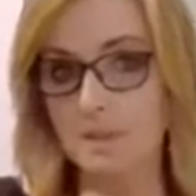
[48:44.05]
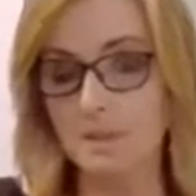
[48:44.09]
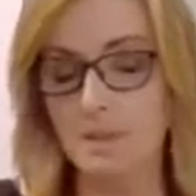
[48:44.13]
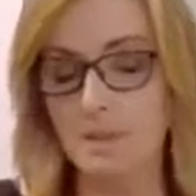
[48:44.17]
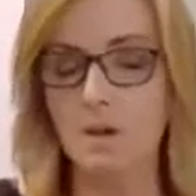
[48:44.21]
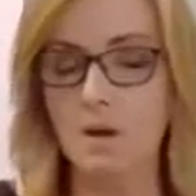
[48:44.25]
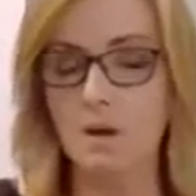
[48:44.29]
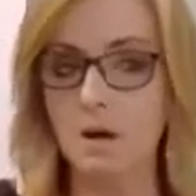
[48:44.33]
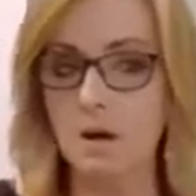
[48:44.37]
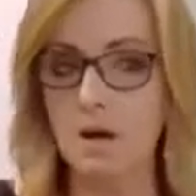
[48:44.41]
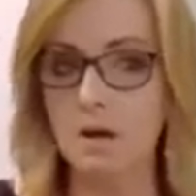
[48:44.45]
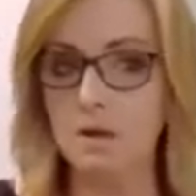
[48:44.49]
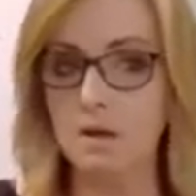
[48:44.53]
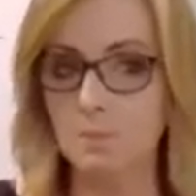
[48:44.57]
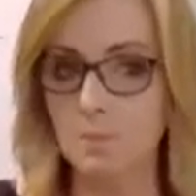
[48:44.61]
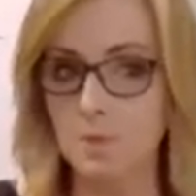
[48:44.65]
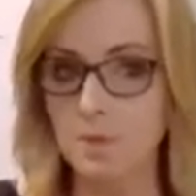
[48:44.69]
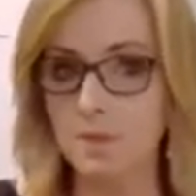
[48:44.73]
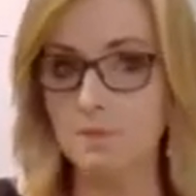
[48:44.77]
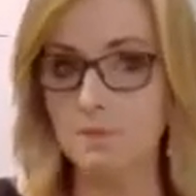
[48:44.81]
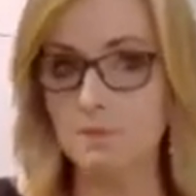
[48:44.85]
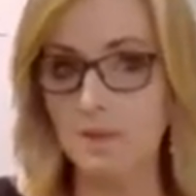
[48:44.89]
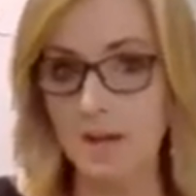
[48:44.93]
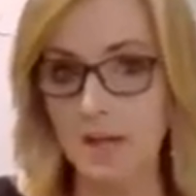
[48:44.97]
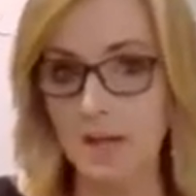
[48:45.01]
the car with
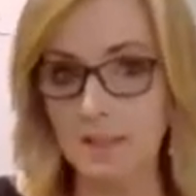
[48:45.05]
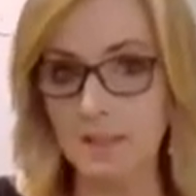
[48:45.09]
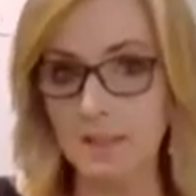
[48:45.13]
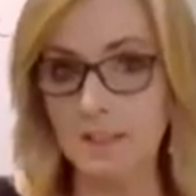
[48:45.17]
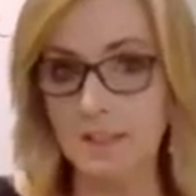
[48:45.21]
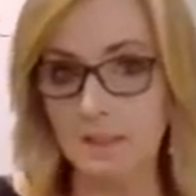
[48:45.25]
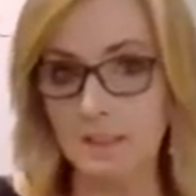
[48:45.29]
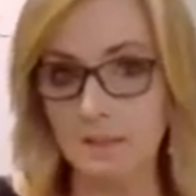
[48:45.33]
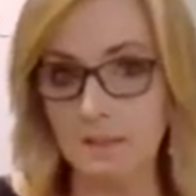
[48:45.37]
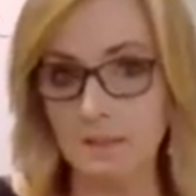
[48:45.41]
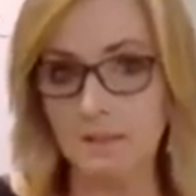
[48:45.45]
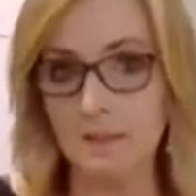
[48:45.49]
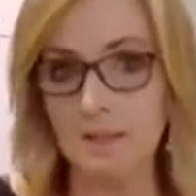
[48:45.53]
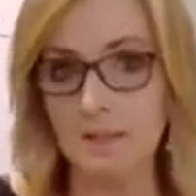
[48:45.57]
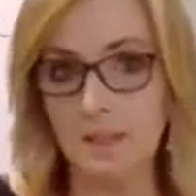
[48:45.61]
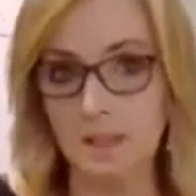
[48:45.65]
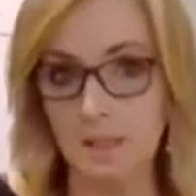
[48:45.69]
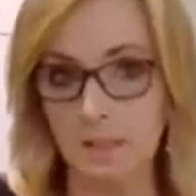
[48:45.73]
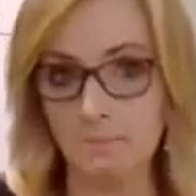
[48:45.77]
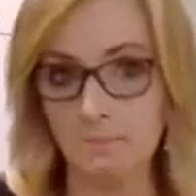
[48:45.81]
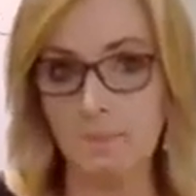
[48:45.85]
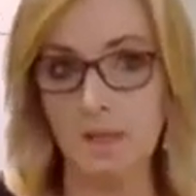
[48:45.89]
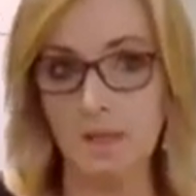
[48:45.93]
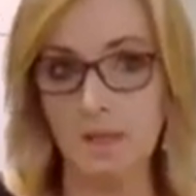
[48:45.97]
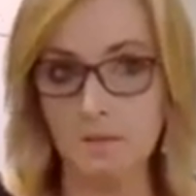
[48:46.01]
a valid
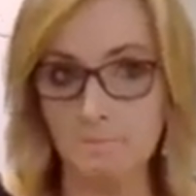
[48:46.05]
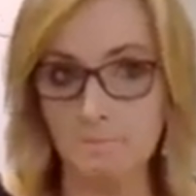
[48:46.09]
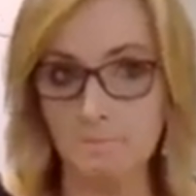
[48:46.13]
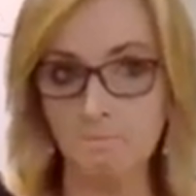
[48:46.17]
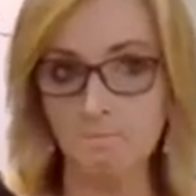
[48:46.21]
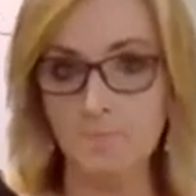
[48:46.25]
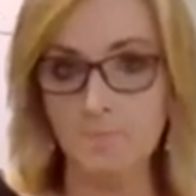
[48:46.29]
email.